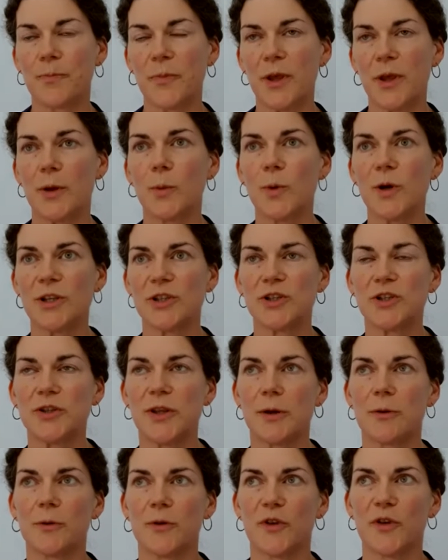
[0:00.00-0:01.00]
in which
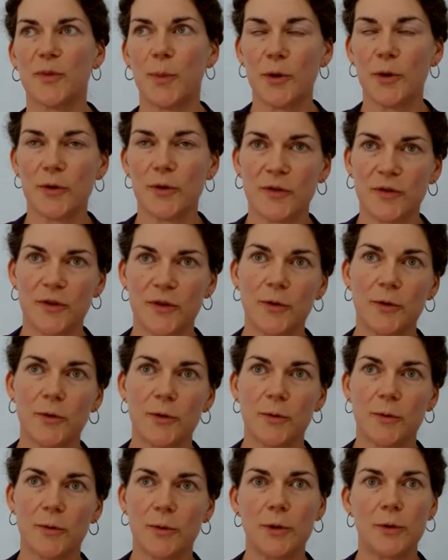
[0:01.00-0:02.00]
they were supposed
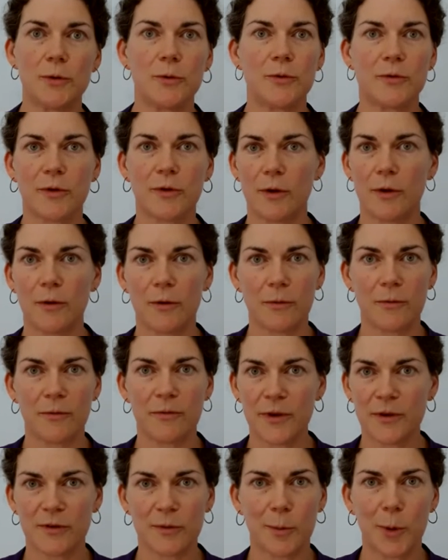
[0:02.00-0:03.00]
to use all
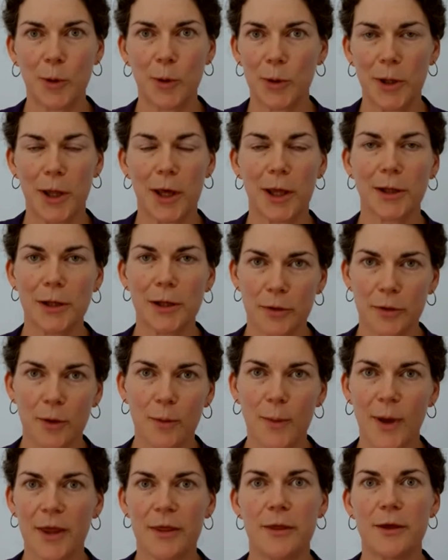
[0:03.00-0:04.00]
feasible non-lethal
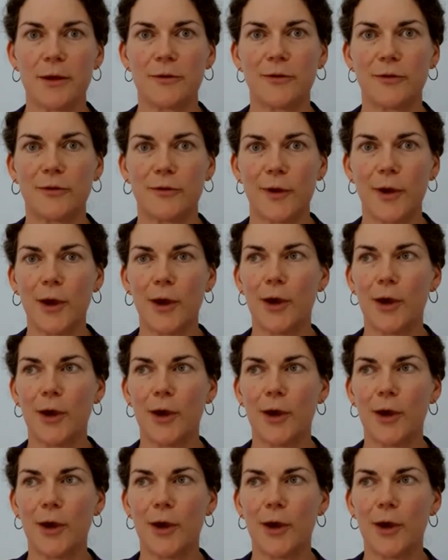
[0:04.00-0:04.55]
methods